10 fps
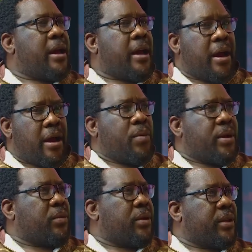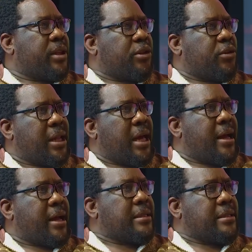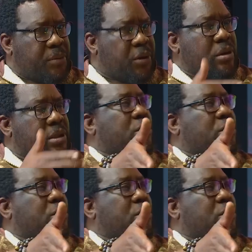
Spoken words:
with a dollar currency because